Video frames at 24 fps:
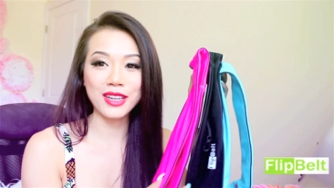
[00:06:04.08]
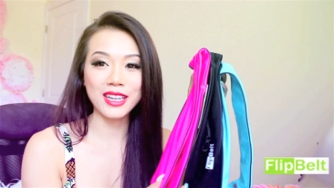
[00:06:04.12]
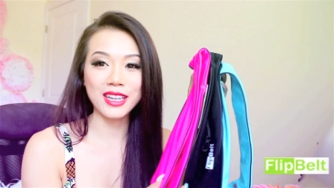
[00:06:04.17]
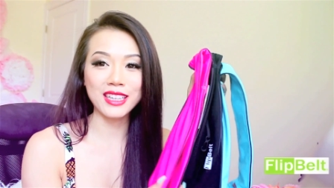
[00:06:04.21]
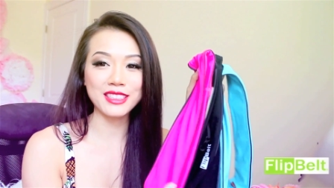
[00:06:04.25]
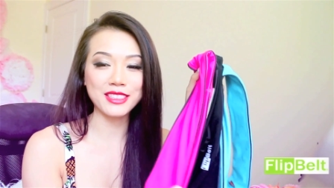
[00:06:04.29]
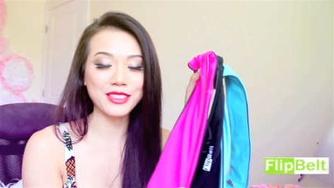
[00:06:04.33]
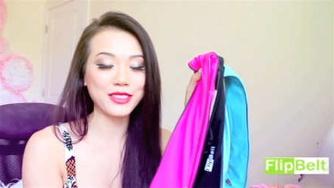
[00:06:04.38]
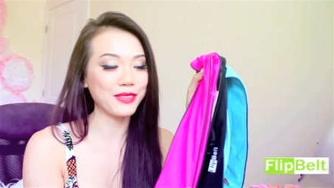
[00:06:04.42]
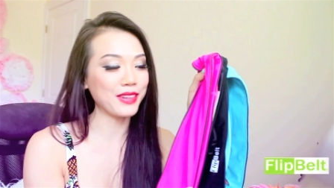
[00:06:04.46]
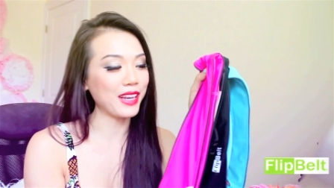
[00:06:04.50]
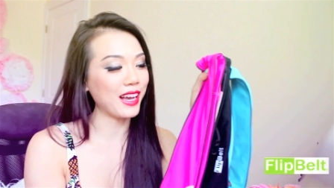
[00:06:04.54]

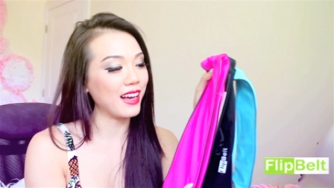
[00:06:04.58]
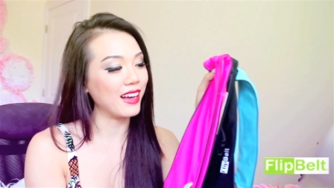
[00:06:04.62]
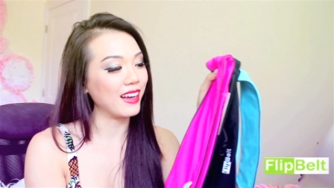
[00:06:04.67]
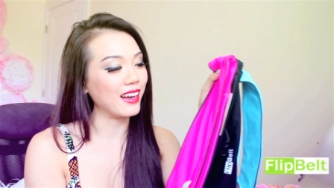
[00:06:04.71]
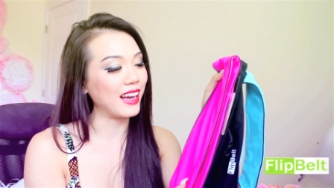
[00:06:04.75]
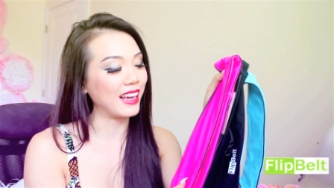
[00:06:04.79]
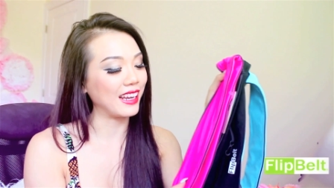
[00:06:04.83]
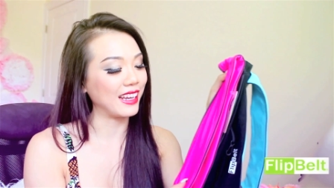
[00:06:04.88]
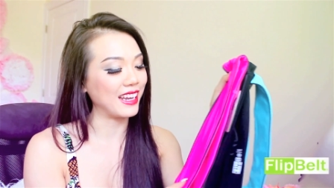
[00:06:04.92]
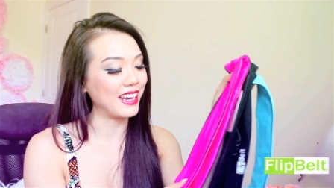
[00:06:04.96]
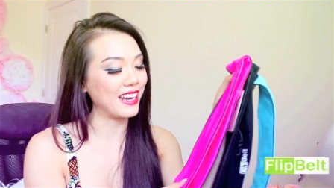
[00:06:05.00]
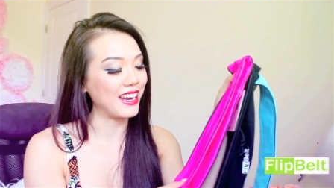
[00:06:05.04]
wear so yeah
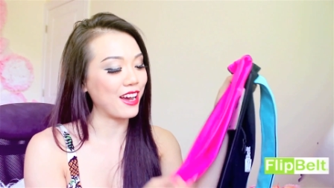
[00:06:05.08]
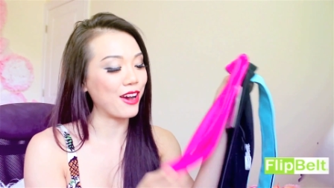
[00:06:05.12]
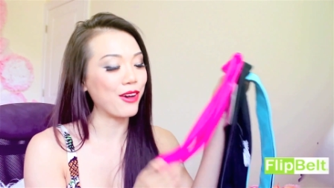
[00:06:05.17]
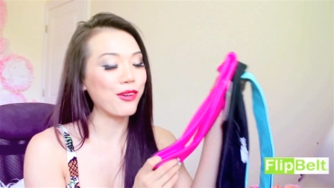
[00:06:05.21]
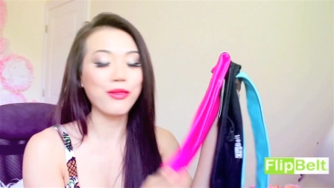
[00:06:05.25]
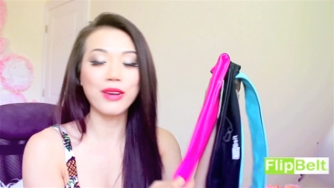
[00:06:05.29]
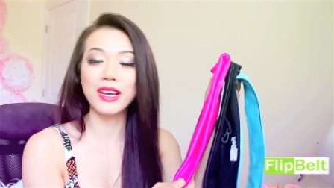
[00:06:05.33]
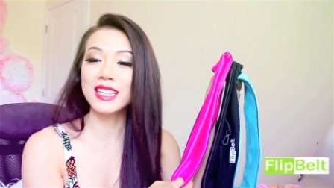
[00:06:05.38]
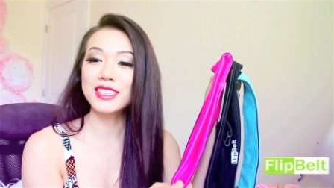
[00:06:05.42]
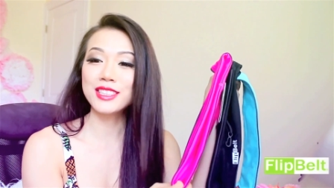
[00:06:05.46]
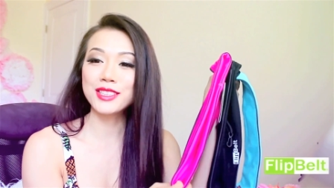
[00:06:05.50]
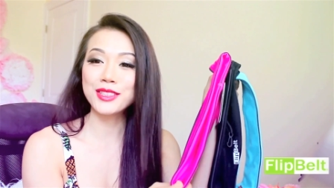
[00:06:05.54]
I cannot
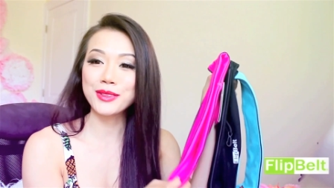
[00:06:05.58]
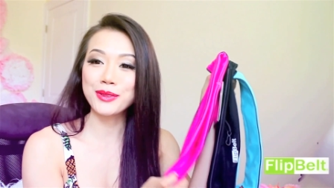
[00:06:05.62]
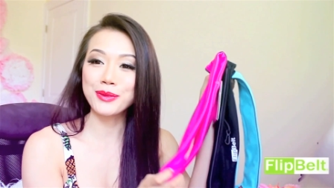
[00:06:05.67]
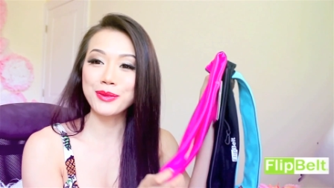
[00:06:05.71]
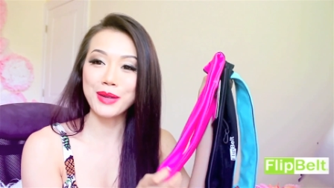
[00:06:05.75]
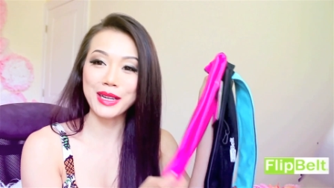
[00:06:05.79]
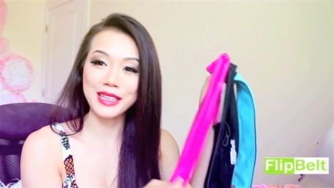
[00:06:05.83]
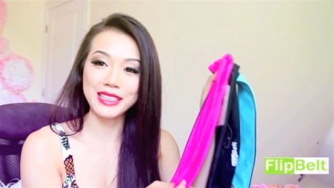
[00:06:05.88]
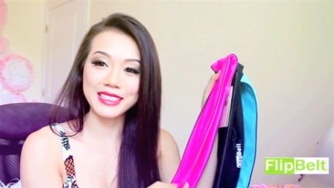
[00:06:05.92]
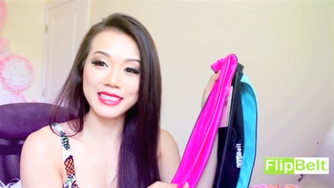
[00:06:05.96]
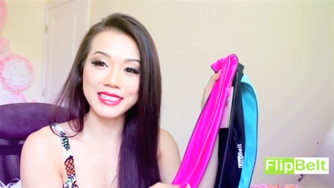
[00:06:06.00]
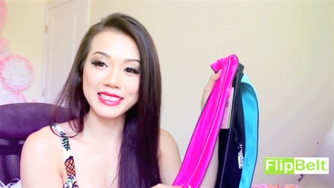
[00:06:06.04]
wait to
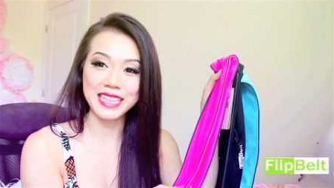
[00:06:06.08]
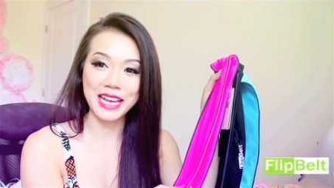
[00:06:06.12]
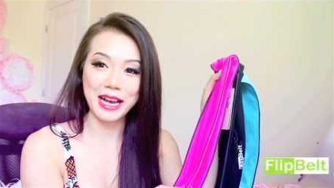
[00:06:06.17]
wear this